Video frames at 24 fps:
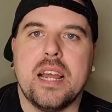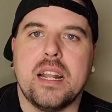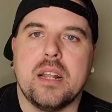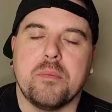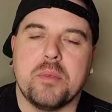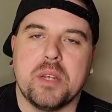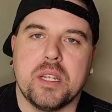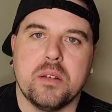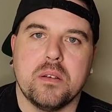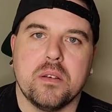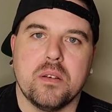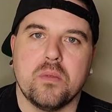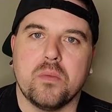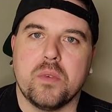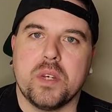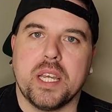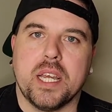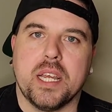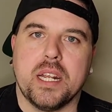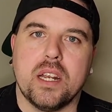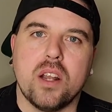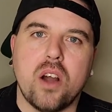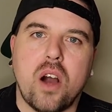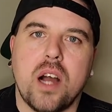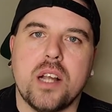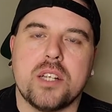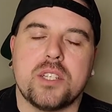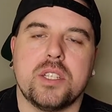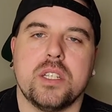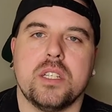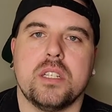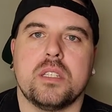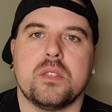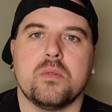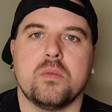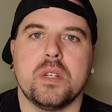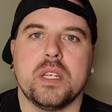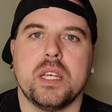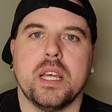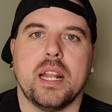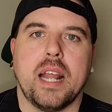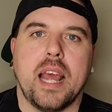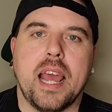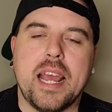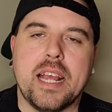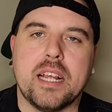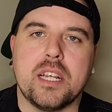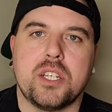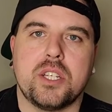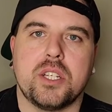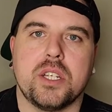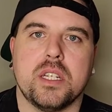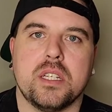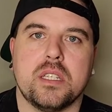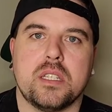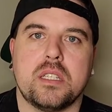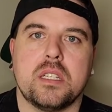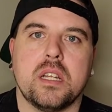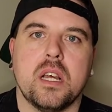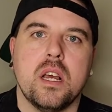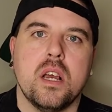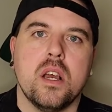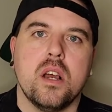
I mean, we get nauseous, we get anxious,